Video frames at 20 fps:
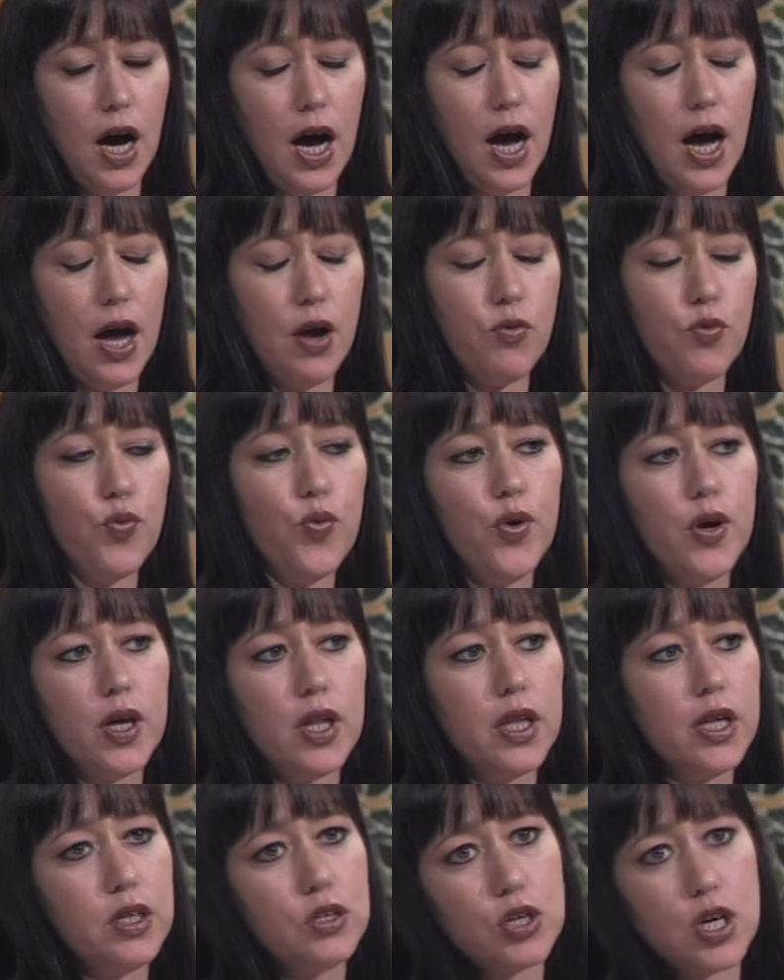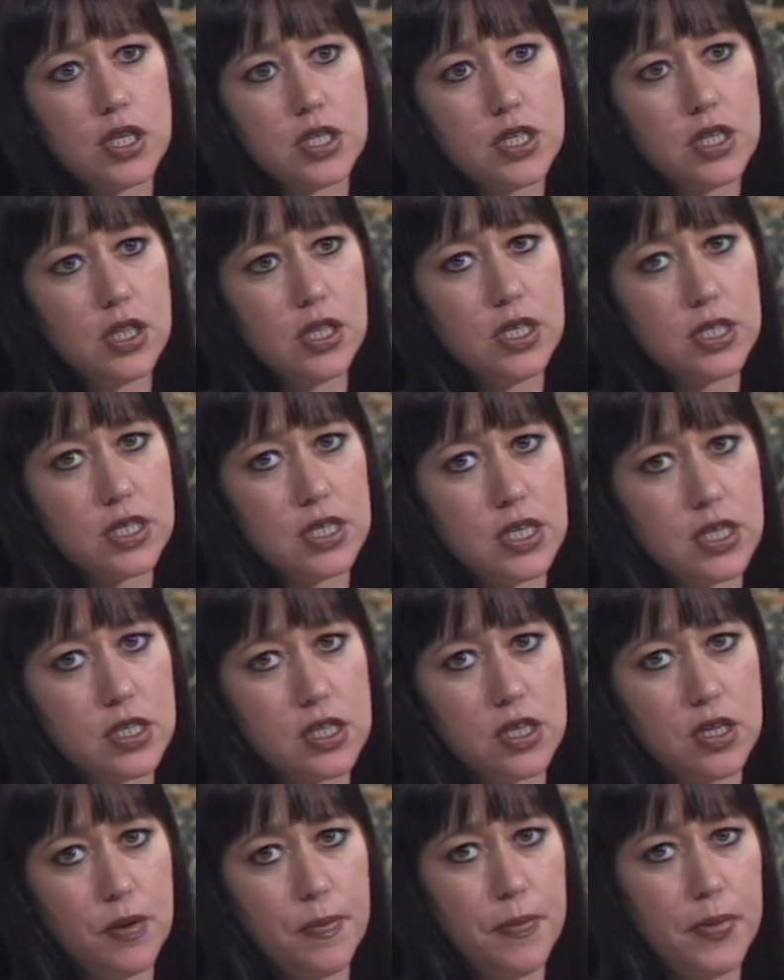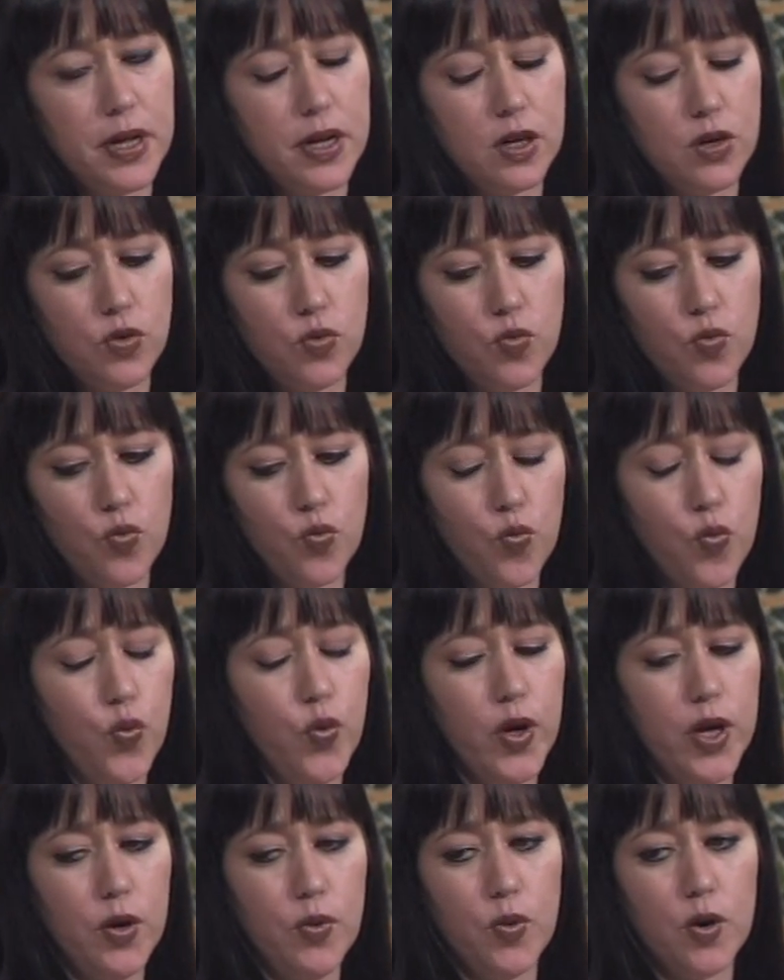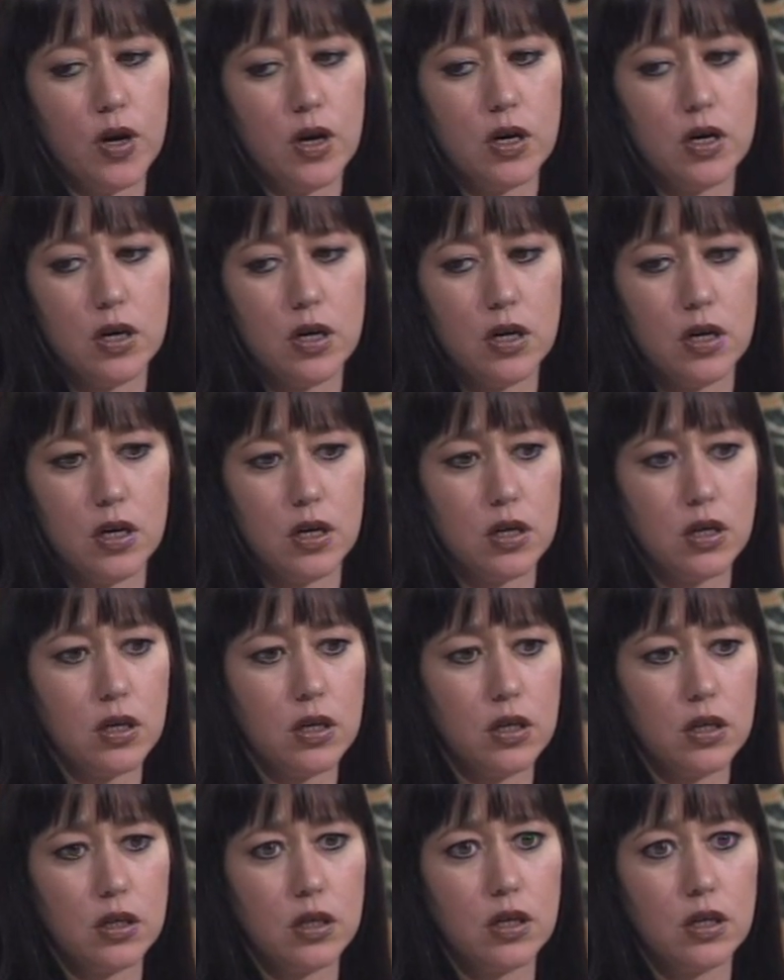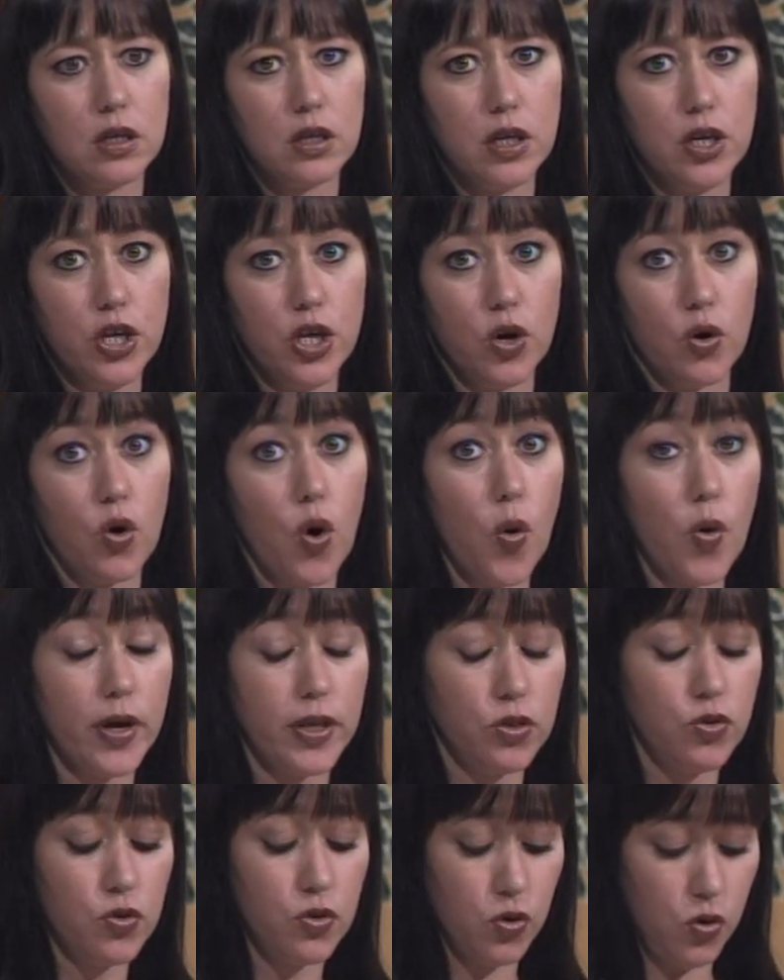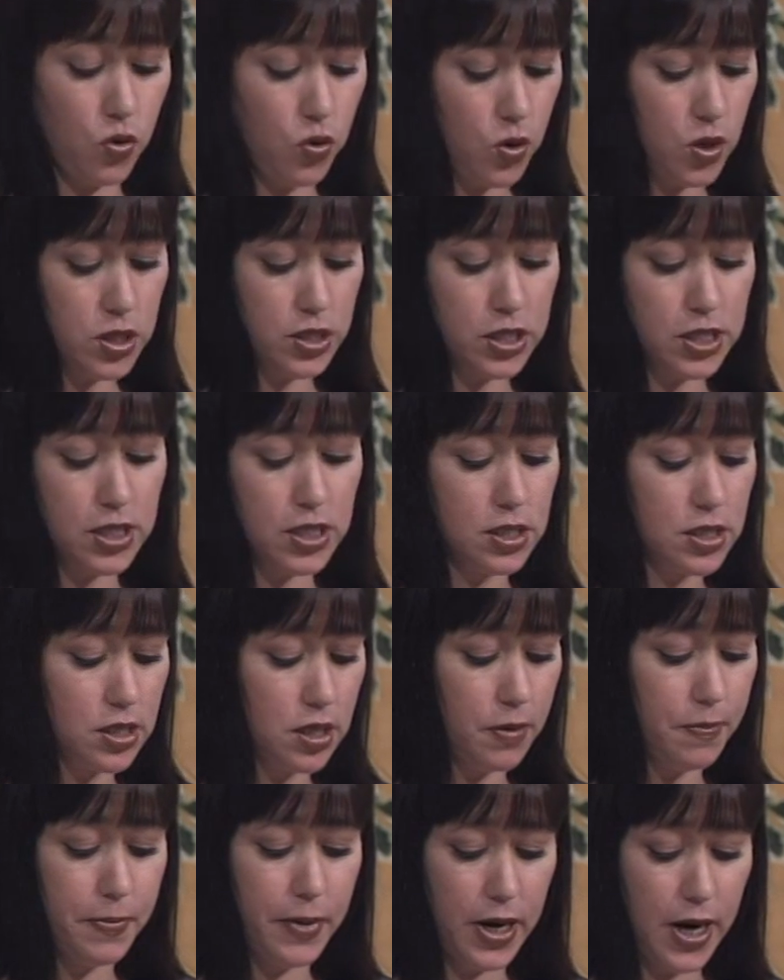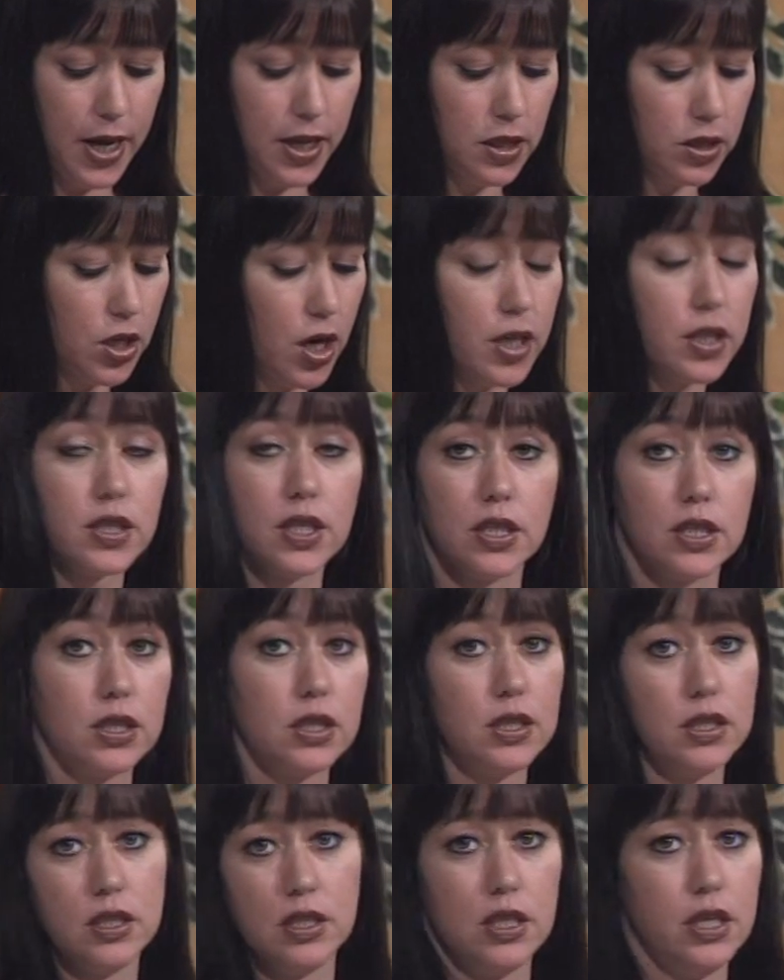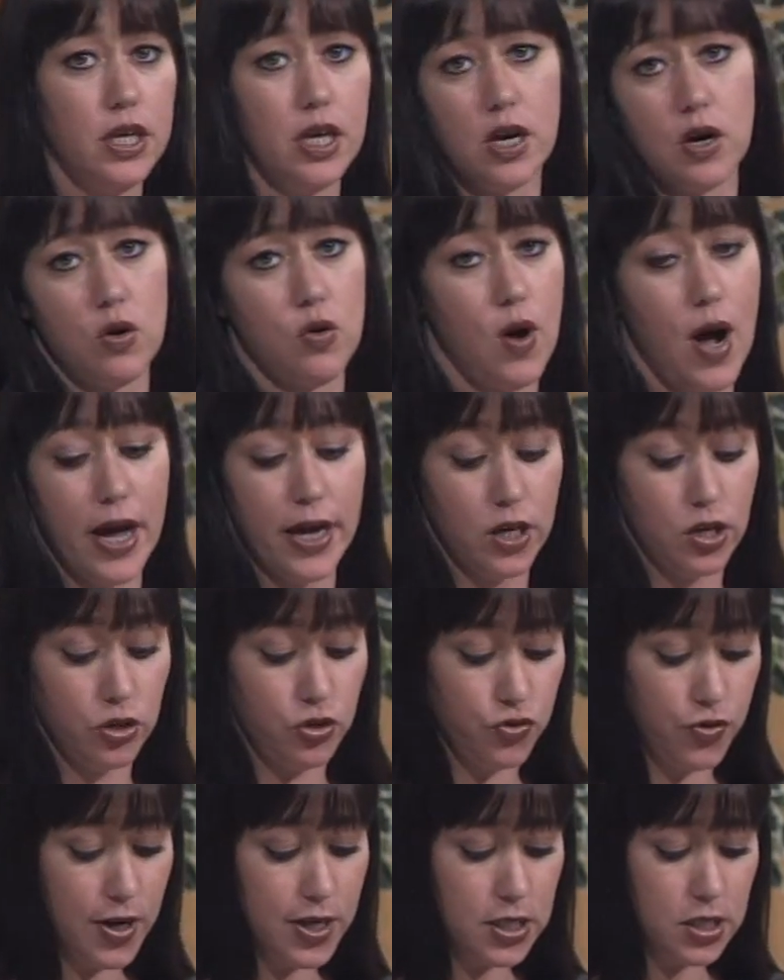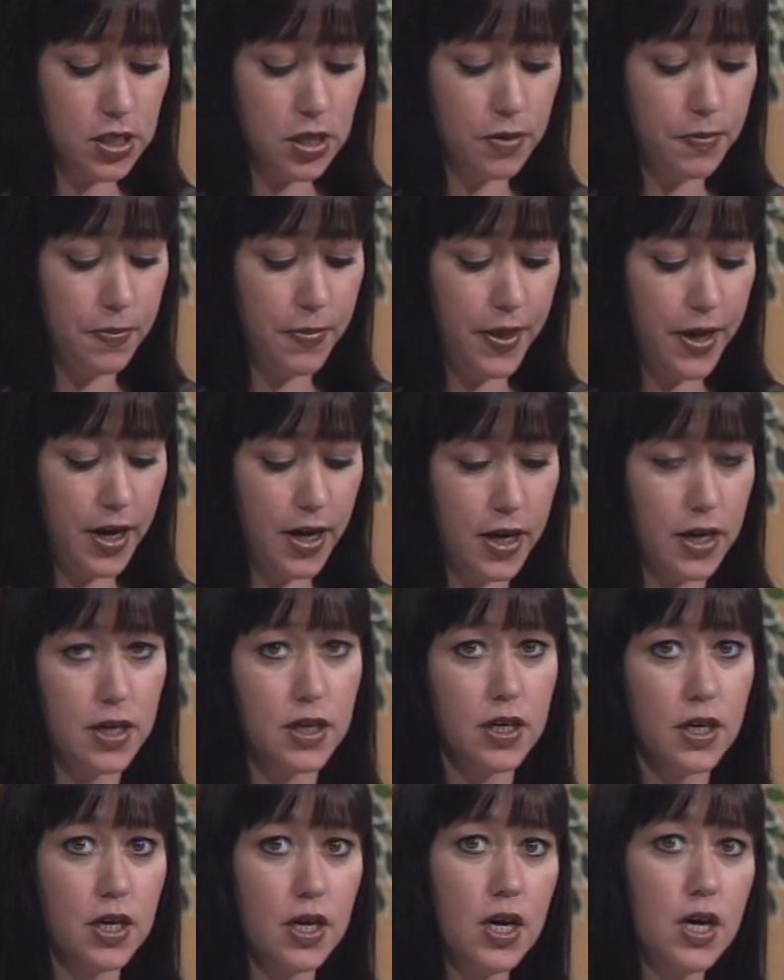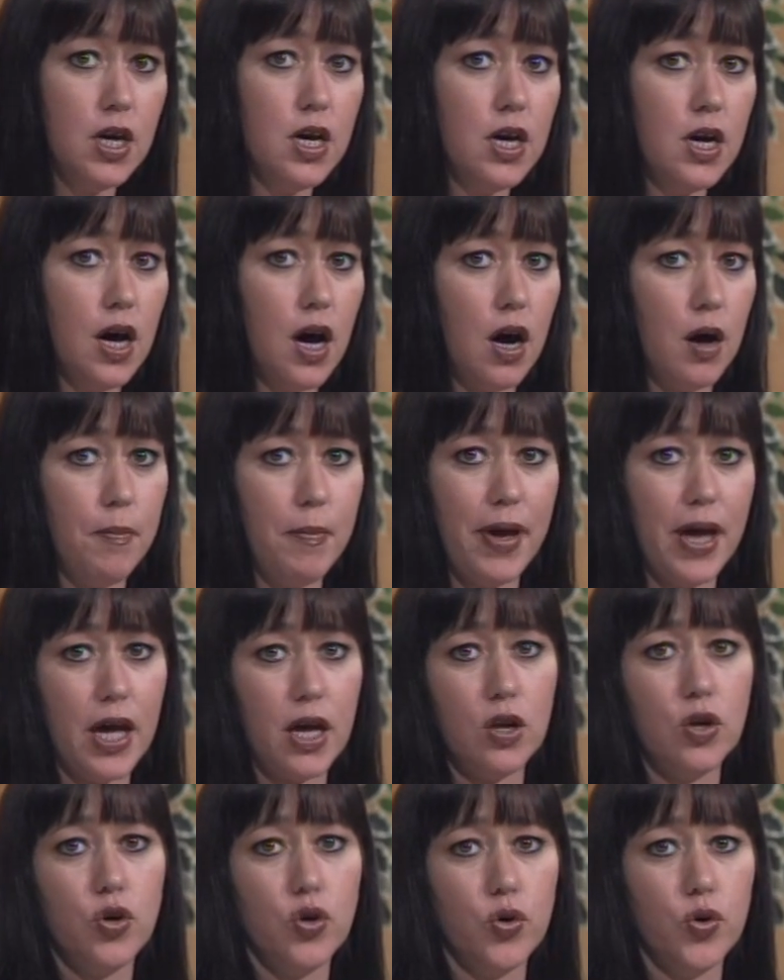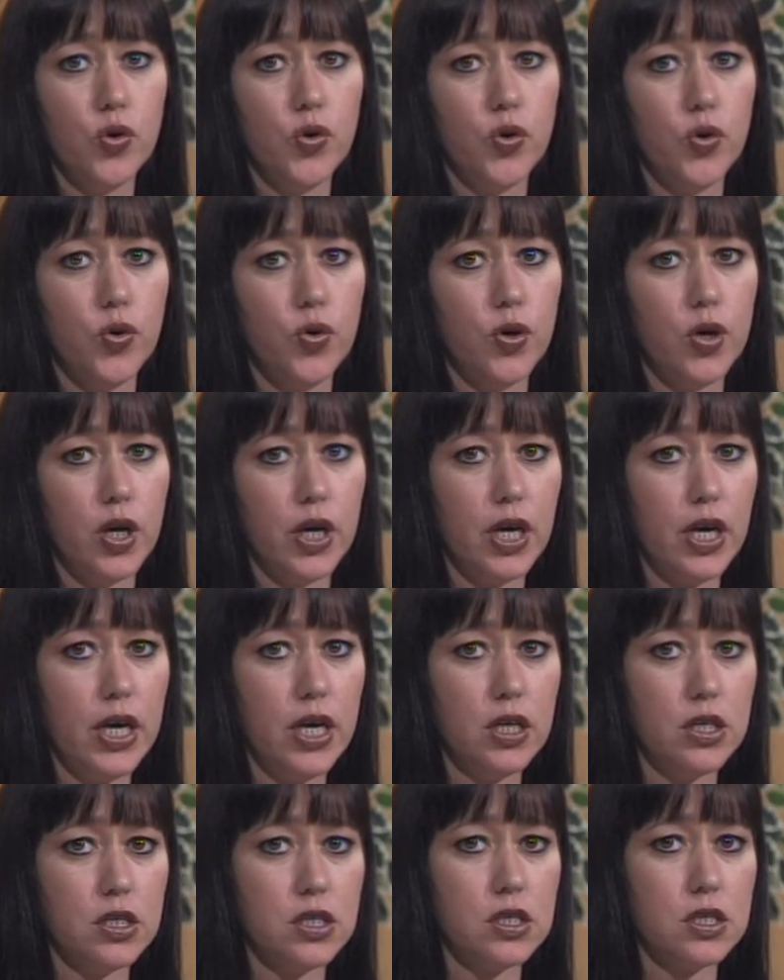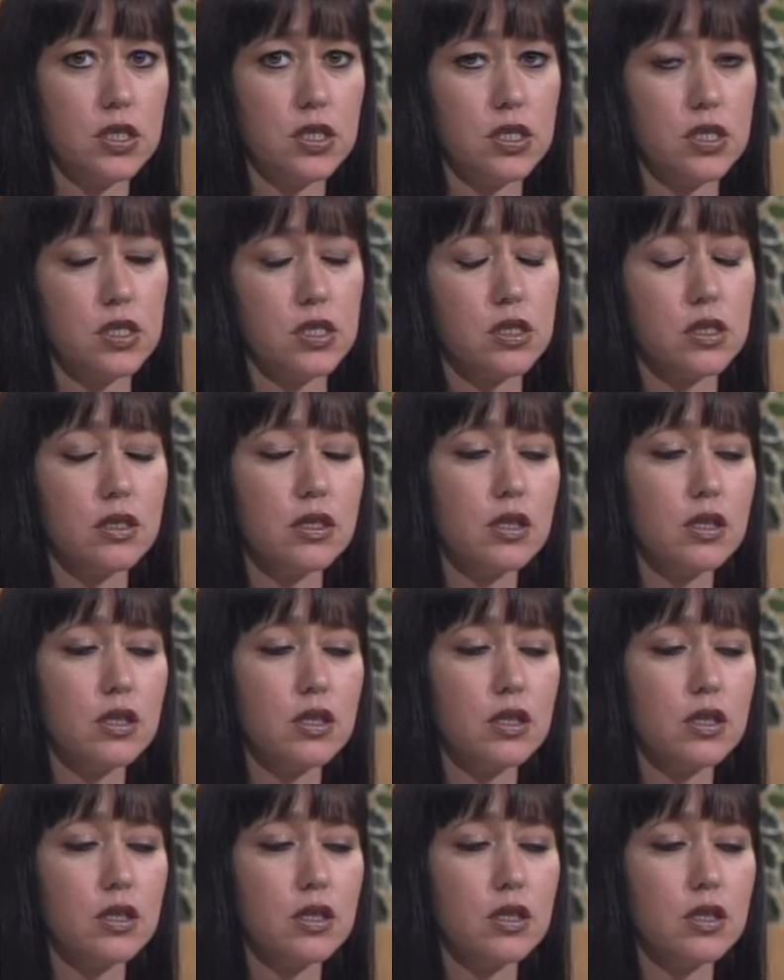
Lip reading: I really trusted the system, and we were, going through the court system, and I thought that, I could trust him, that a man who does